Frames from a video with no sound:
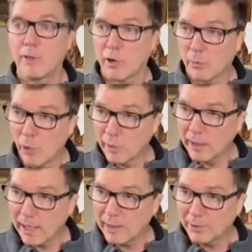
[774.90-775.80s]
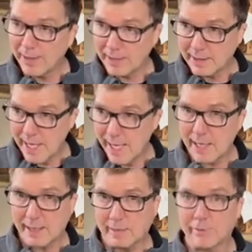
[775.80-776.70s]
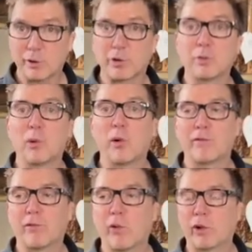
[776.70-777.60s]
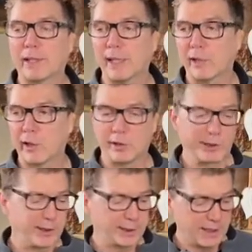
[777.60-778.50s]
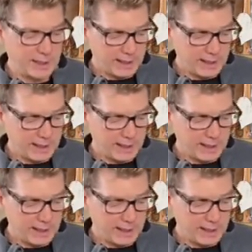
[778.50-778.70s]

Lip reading: And they're more reliable than Canon for 2.4 gigahertz.